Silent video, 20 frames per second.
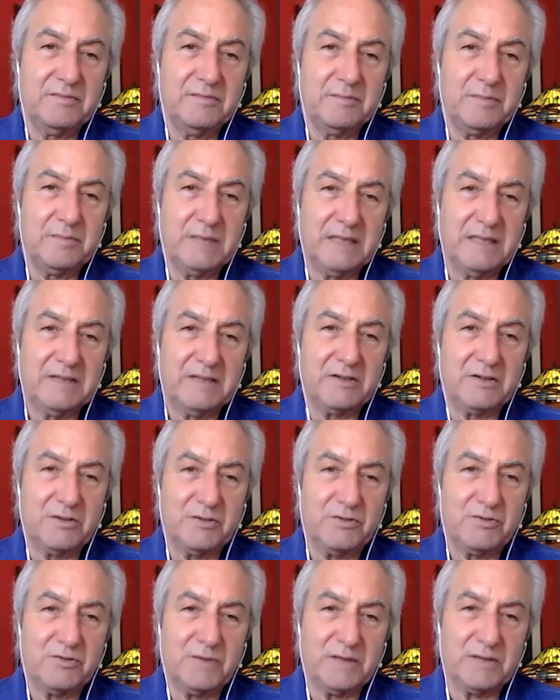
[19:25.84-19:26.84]
political
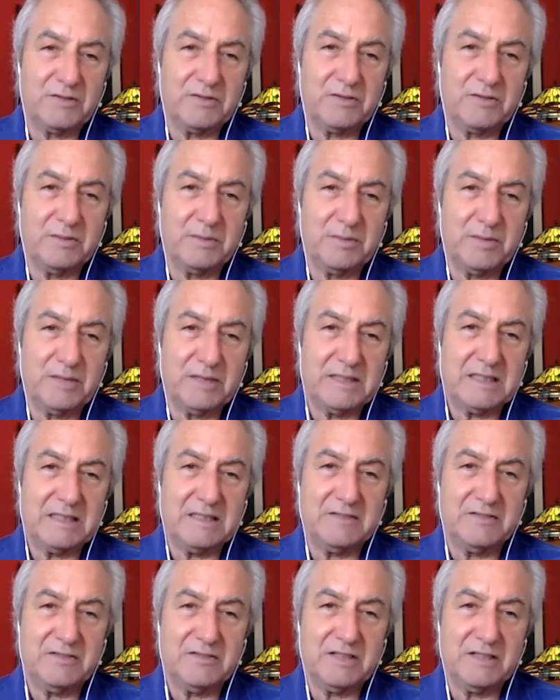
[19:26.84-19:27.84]
structure, the
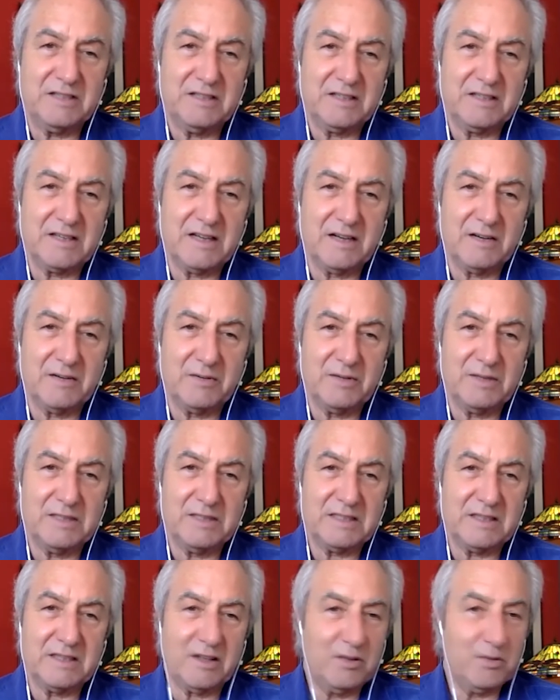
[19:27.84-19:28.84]
presidency, the
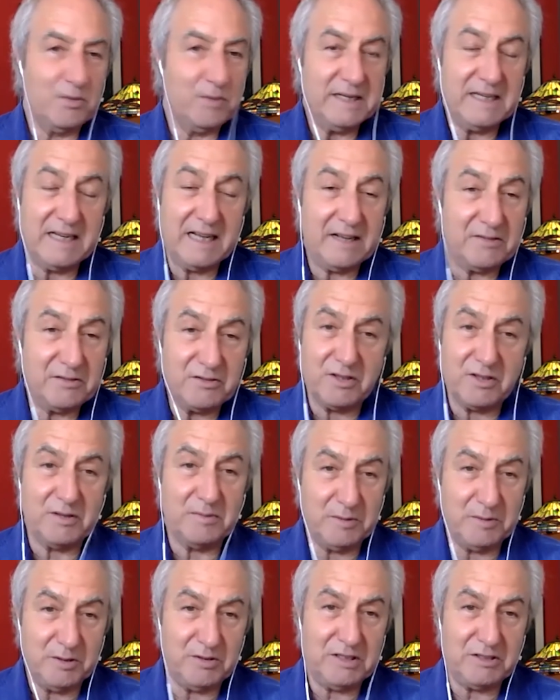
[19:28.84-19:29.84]
Congress, all the way down to
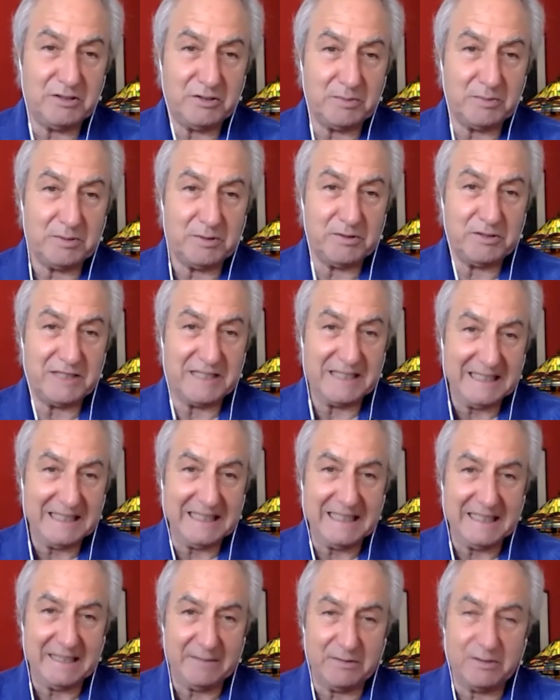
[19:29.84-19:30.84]
the municipal city
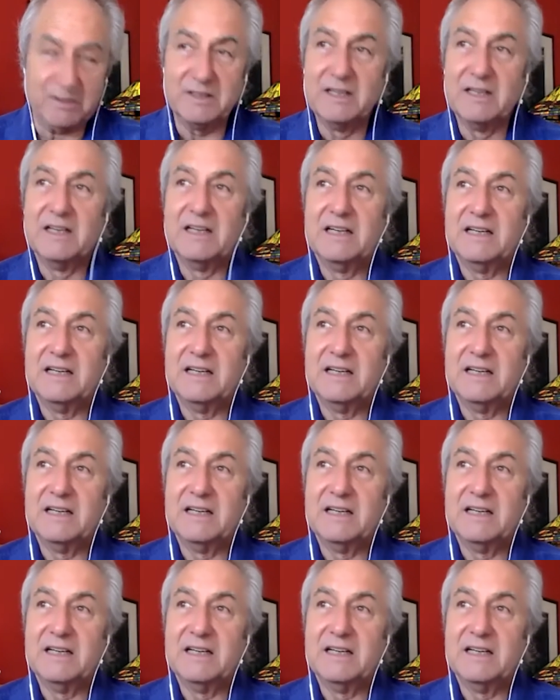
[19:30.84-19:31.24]
level,